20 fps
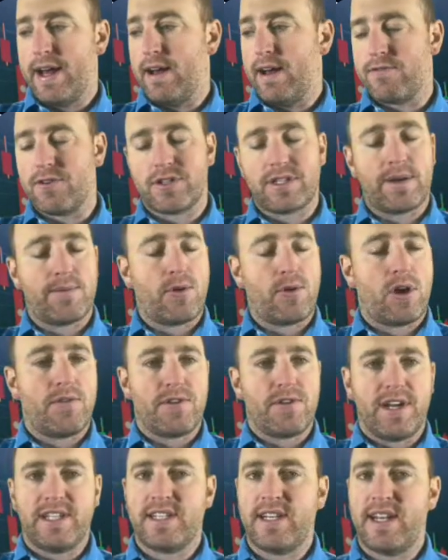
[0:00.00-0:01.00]
For some odd
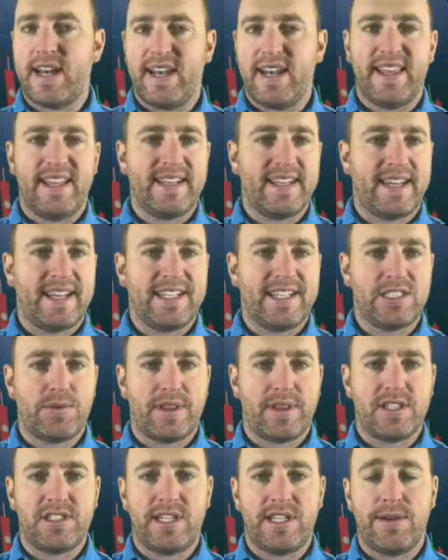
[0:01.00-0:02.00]
reason, anything that ends
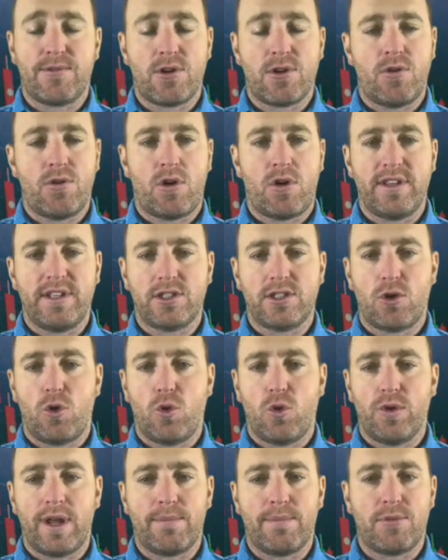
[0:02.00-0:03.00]
with a zero, all these
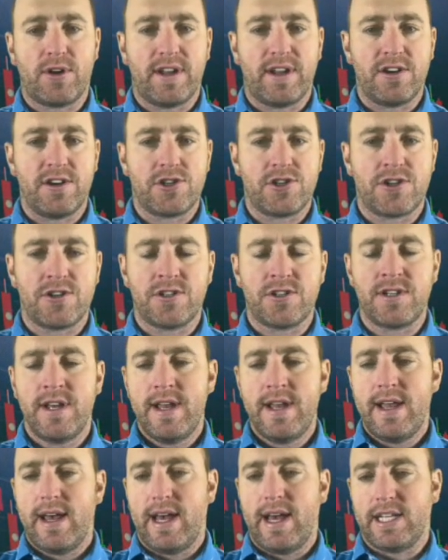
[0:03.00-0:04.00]
whole number integers
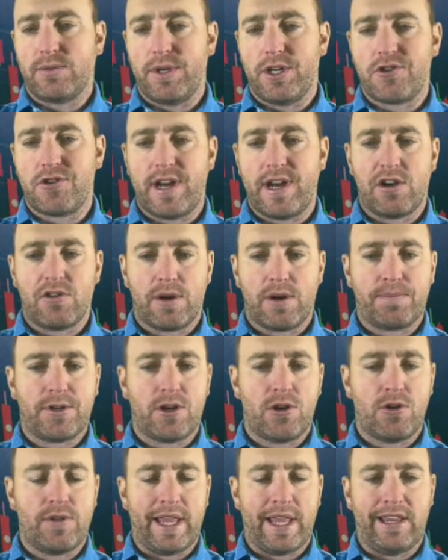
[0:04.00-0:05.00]
as we trade
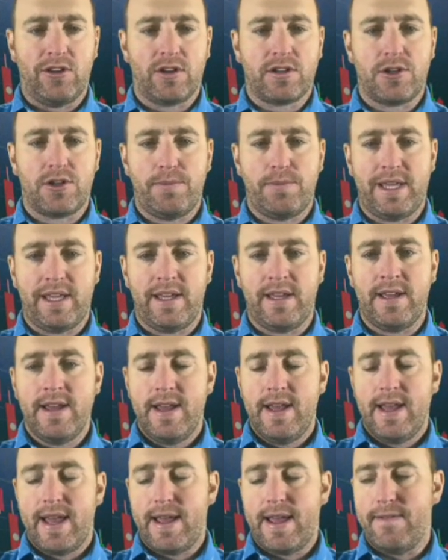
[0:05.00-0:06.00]
crypto, they look to be
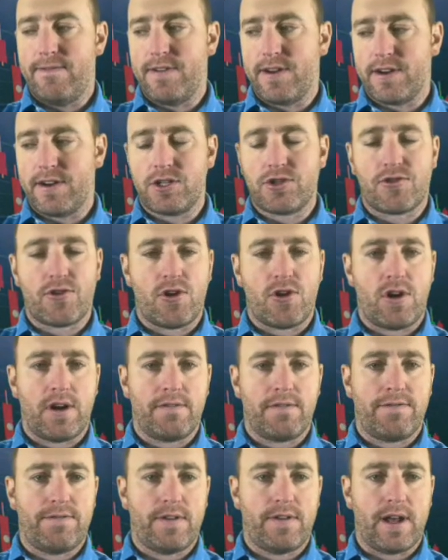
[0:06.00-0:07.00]
a very
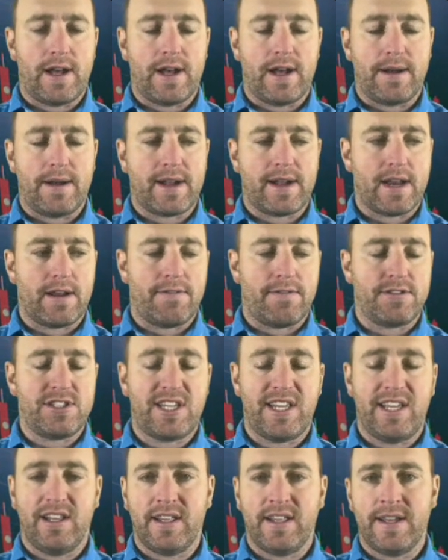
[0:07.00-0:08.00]
strong kind of
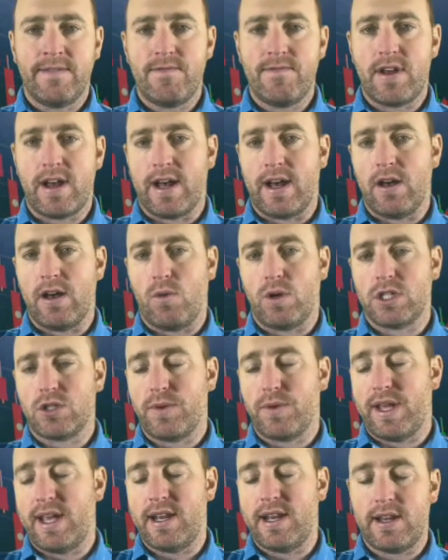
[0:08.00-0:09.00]
ceiling. Once
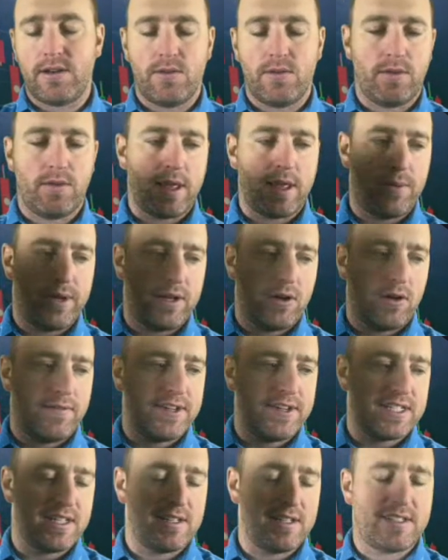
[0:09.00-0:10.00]
we hit it, then we
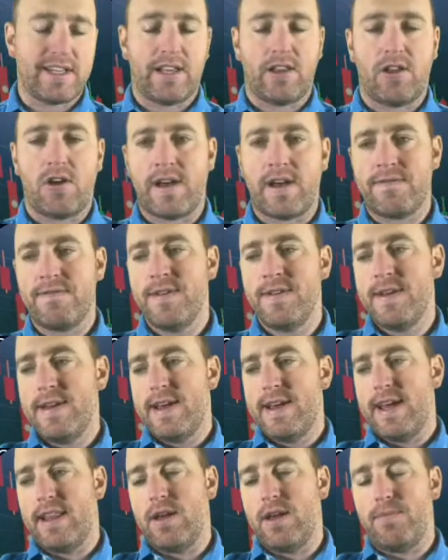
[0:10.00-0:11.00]
obviously sell off
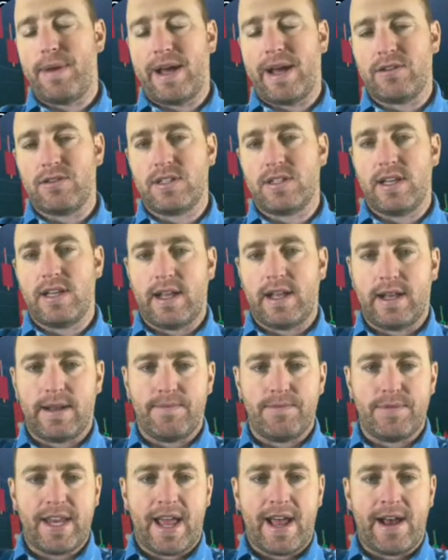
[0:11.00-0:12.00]
and then bounce
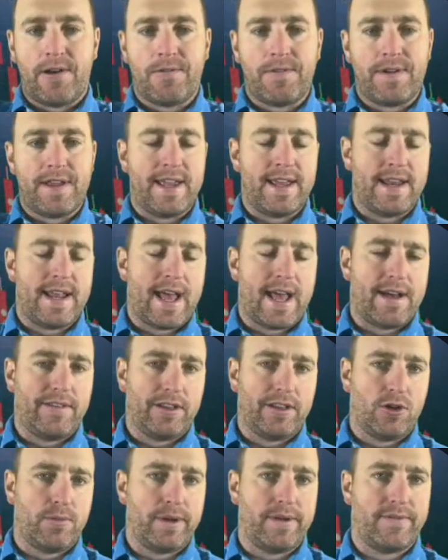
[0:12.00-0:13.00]
down and have a
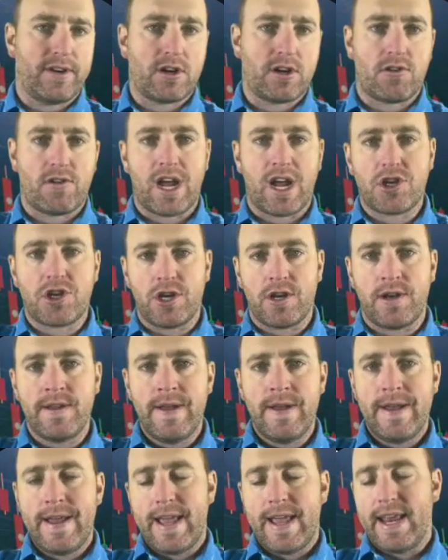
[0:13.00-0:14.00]
little bit of a correction.
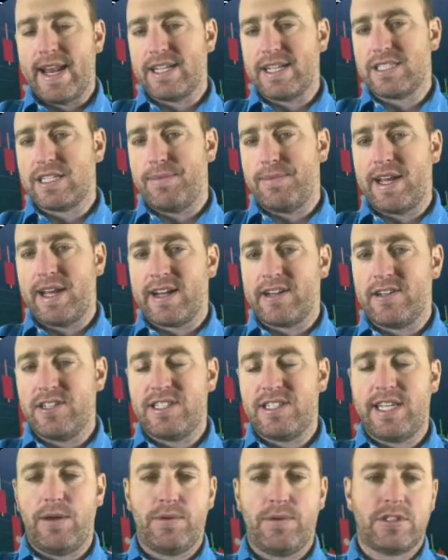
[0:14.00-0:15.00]
And that's something that I could
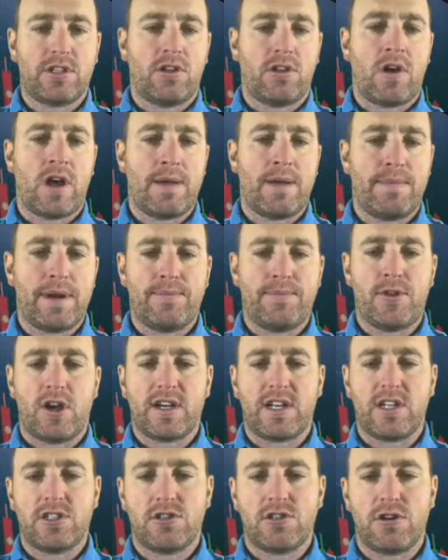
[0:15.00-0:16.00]
see with Solana, but I'm
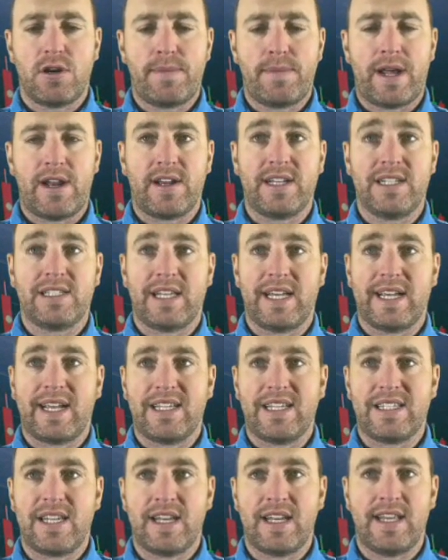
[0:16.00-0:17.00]
not concerned about it because, like I
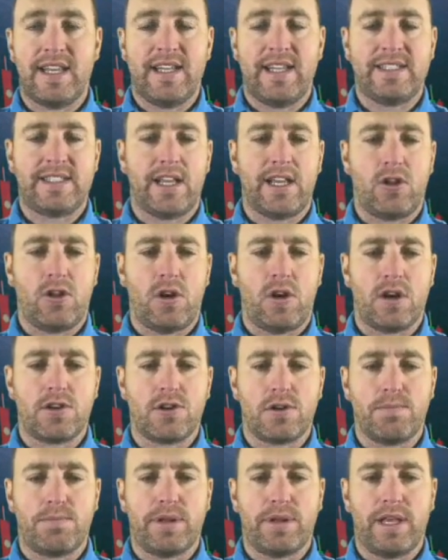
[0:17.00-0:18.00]
said, it is a
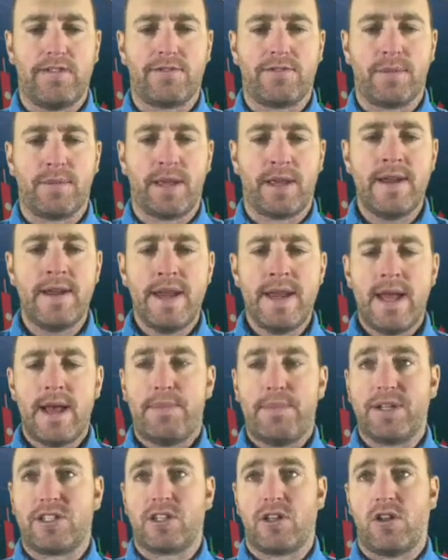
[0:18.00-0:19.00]
long-term play for me.
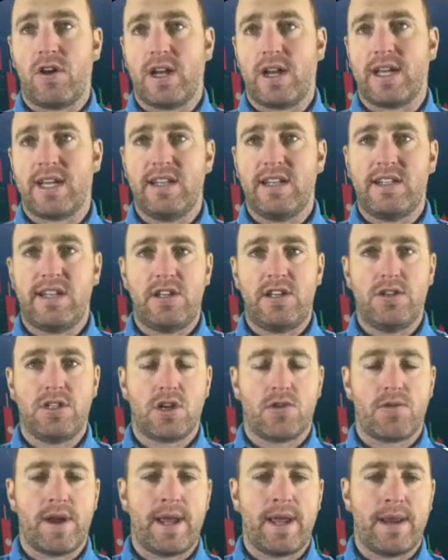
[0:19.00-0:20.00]
But Solana continues
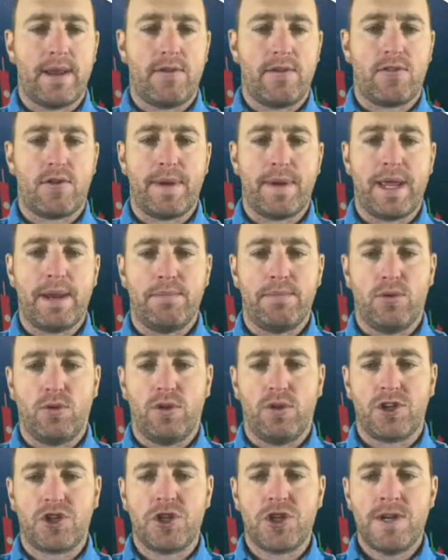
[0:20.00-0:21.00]
to remain
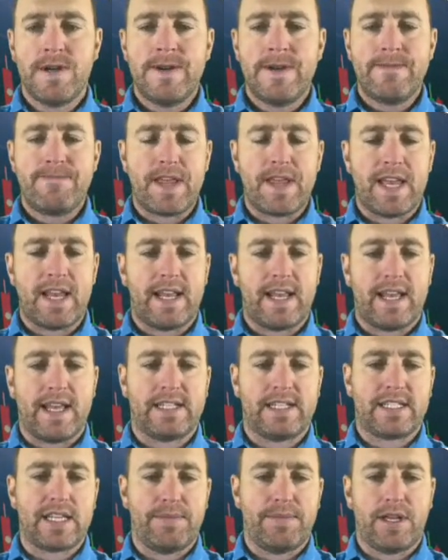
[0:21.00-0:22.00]
bullish. And
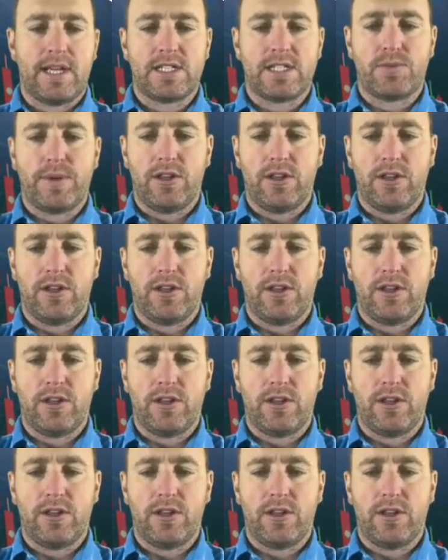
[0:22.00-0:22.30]
it's something as we